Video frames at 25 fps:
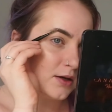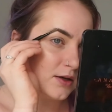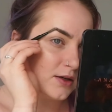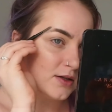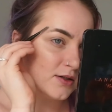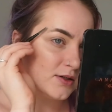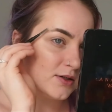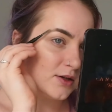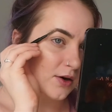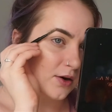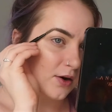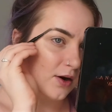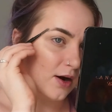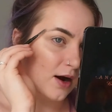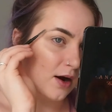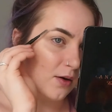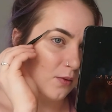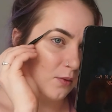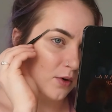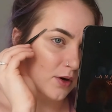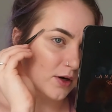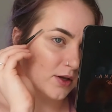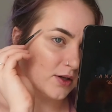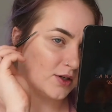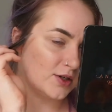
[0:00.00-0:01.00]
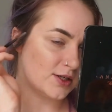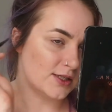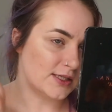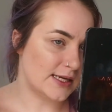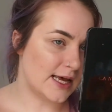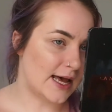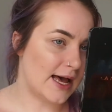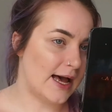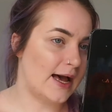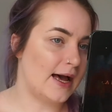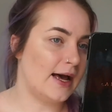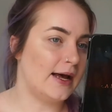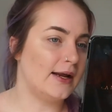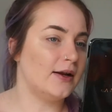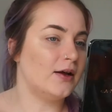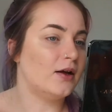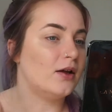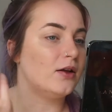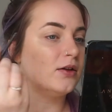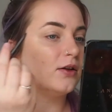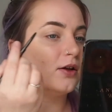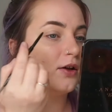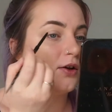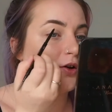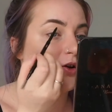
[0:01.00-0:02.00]
So I want to just add a
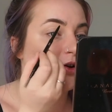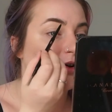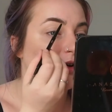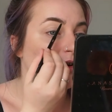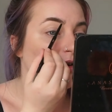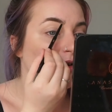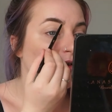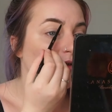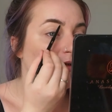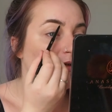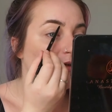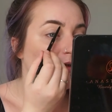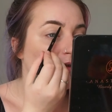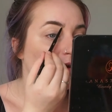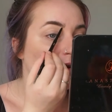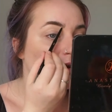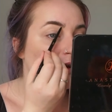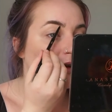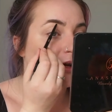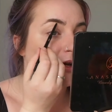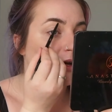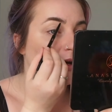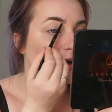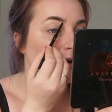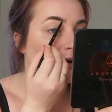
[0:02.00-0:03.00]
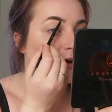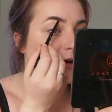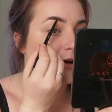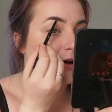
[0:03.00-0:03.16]
lot of like